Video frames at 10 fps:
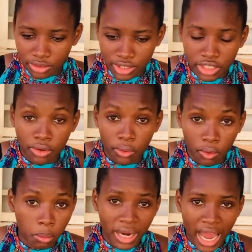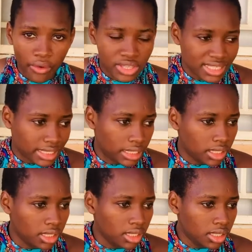in your home currency,
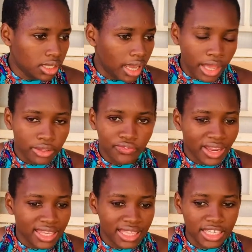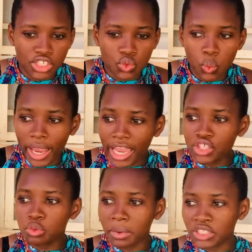and you find that it's way
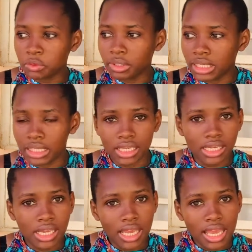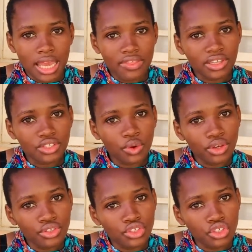too much money, that's
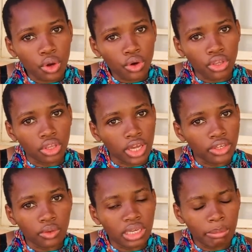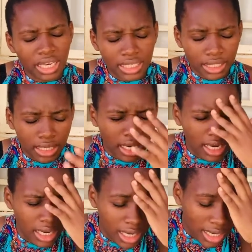going to shock you, and you're going to be like,
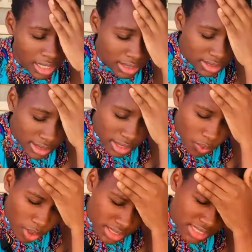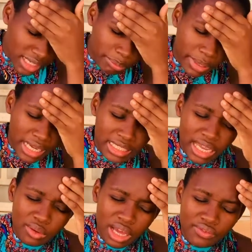ah, why did I buy it?
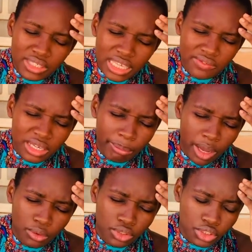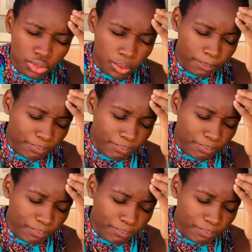I would have saved about, you know,